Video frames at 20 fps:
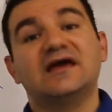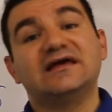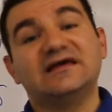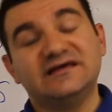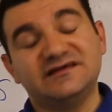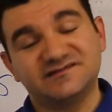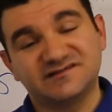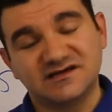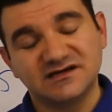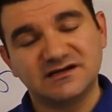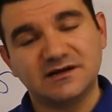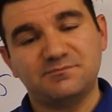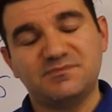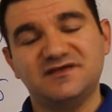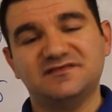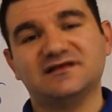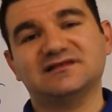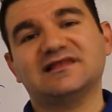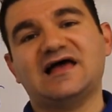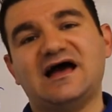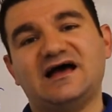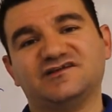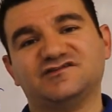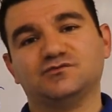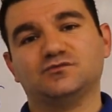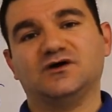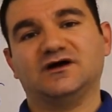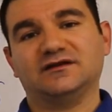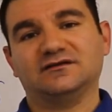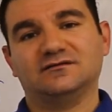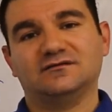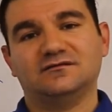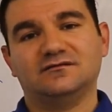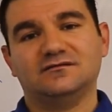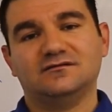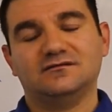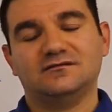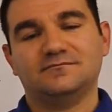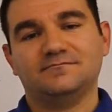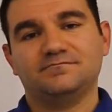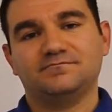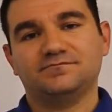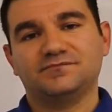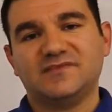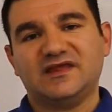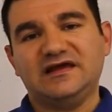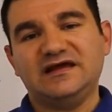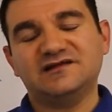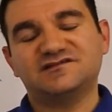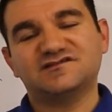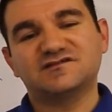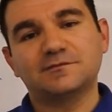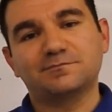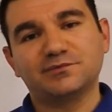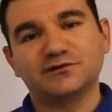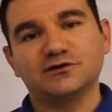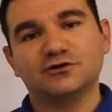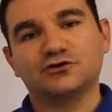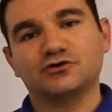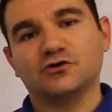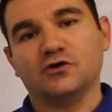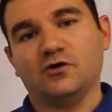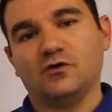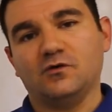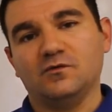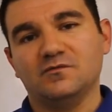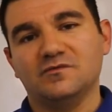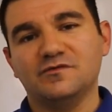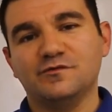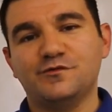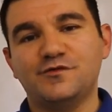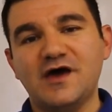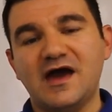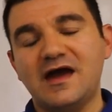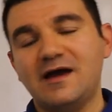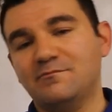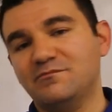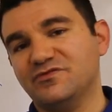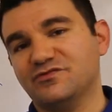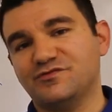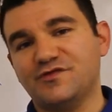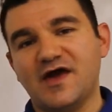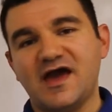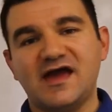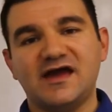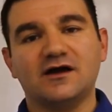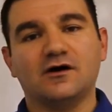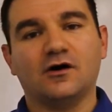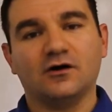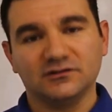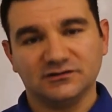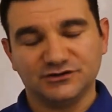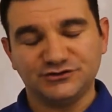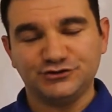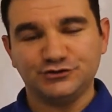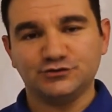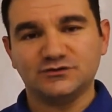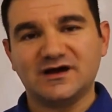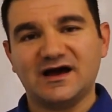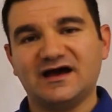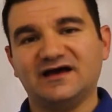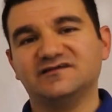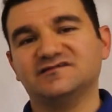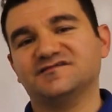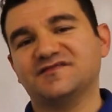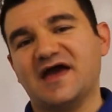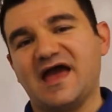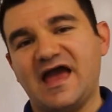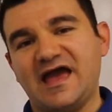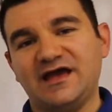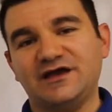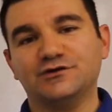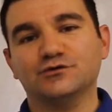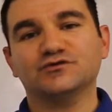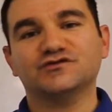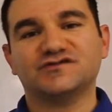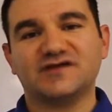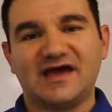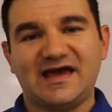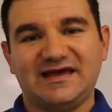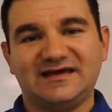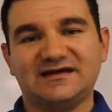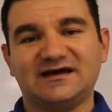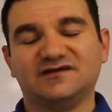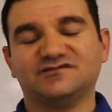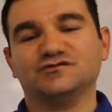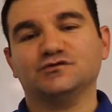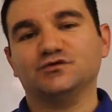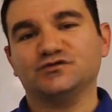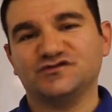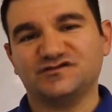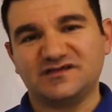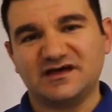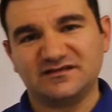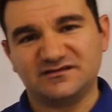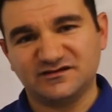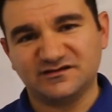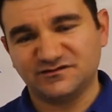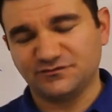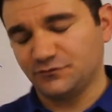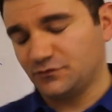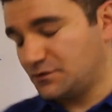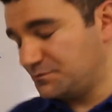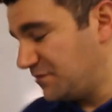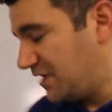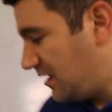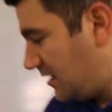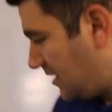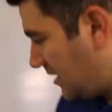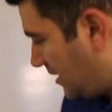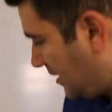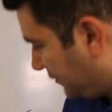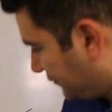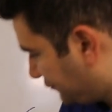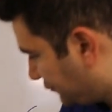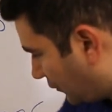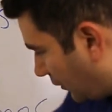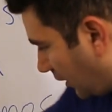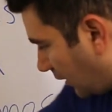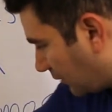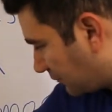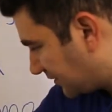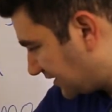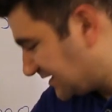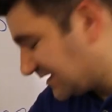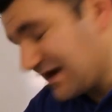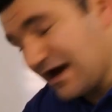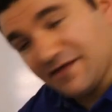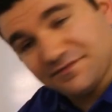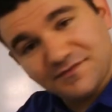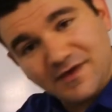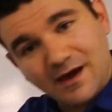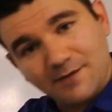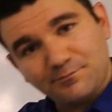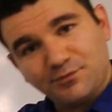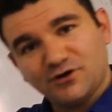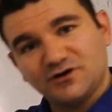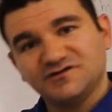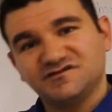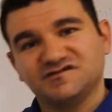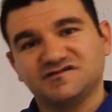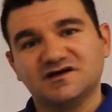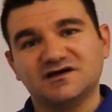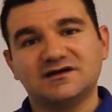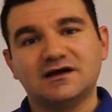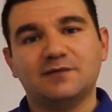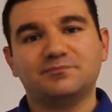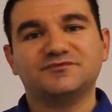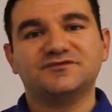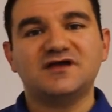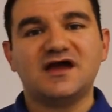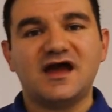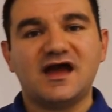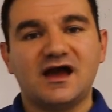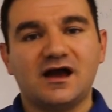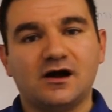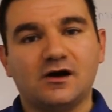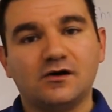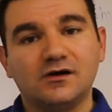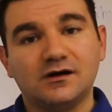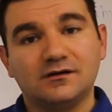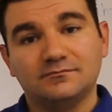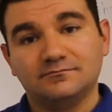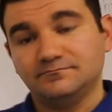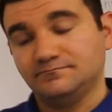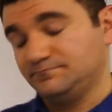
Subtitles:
is going to be the last one. It's the plural. Them, they, all of you guys, the ellos, ellas, ustedes form. You already got that part set up. Now,